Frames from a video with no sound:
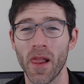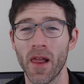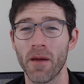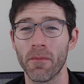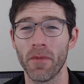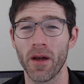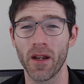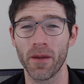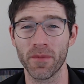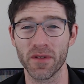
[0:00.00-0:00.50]

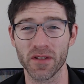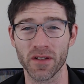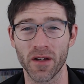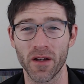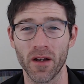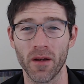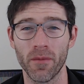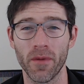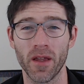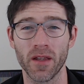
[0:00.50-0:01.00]
My name is
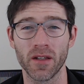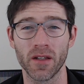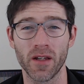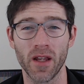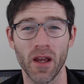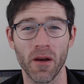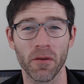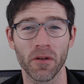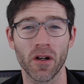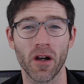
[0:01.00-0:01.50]
Tom, and
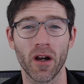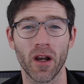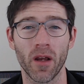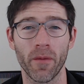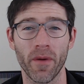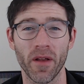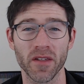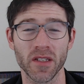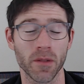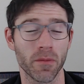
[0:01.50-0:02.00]
today we're talking
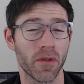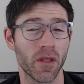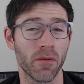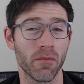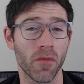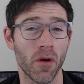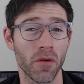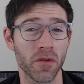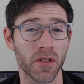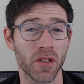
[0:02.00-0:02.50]
about some of the
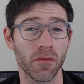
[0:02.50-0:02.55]
most